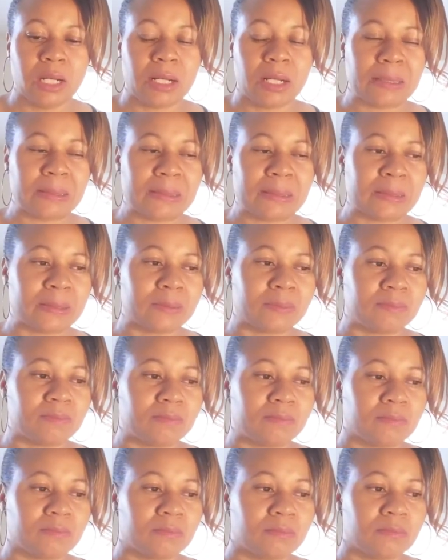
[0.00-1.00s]

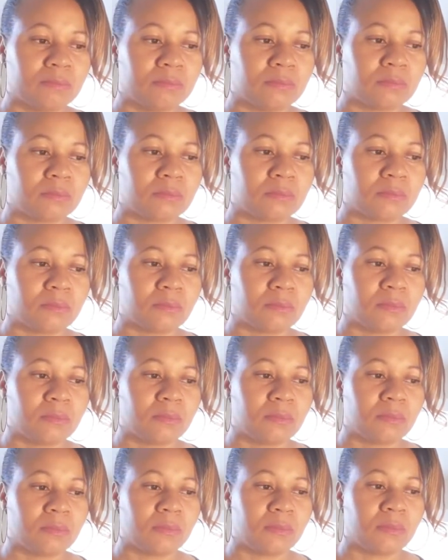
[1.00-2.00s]
Um,
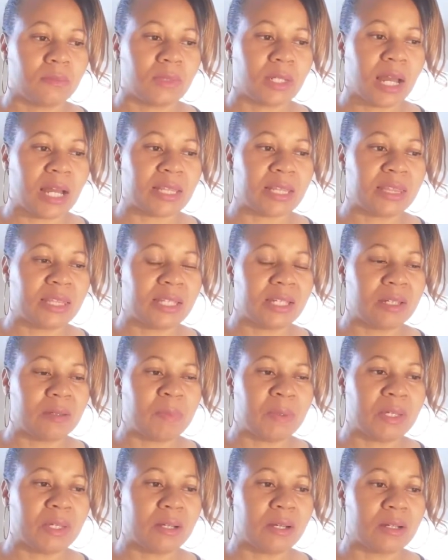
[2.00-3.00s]
I
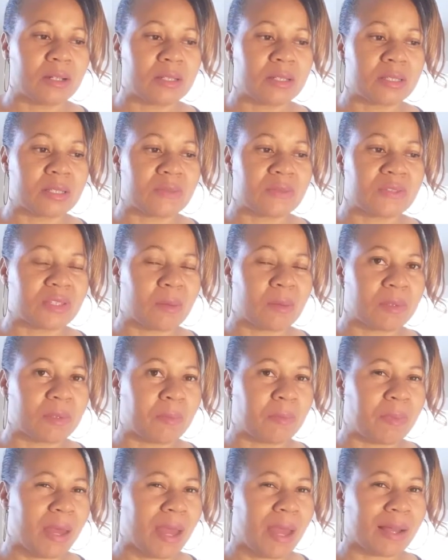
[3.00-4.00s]
think because of some of
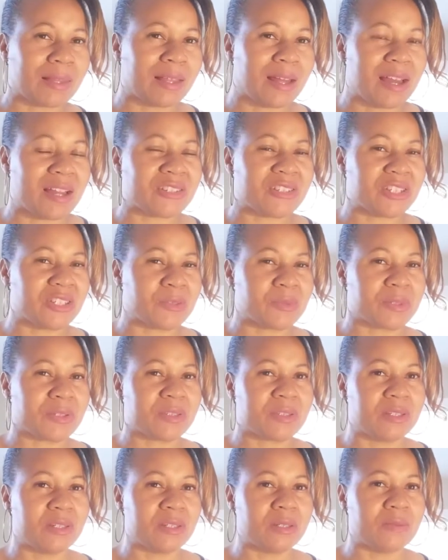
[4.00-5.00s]
the backlash he's
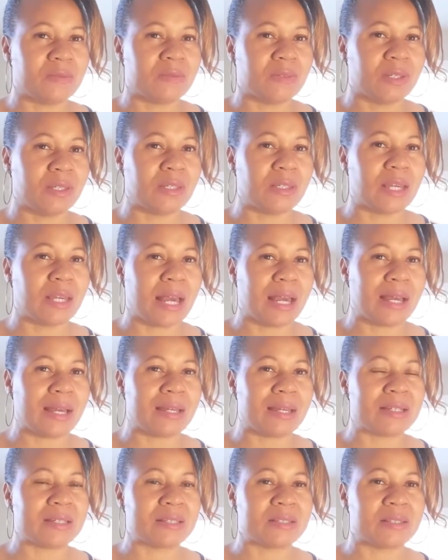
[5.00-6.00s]
received, he
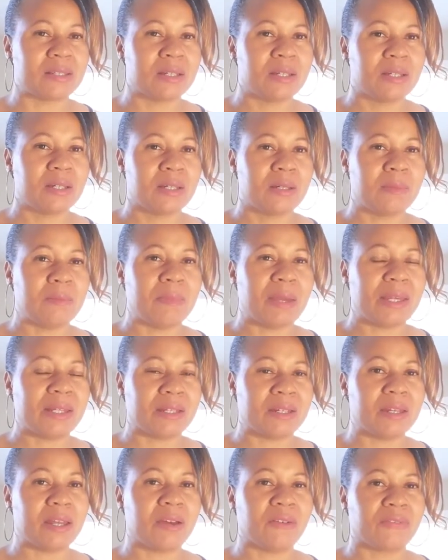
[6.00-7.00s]
has
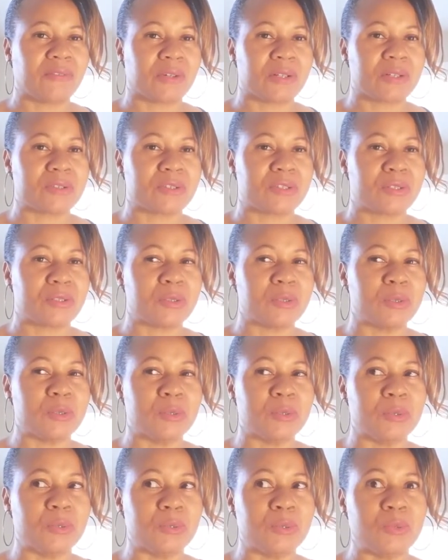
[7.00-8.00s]
made an effort
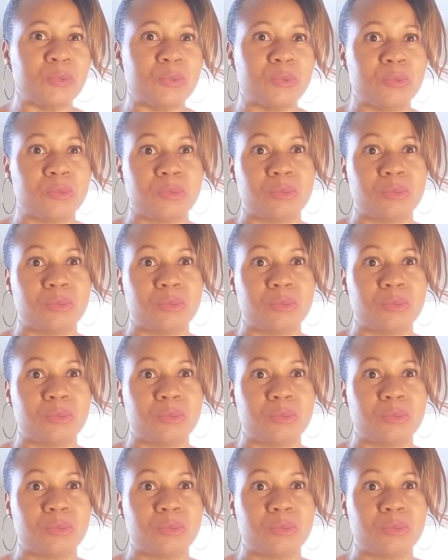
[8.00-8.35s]
to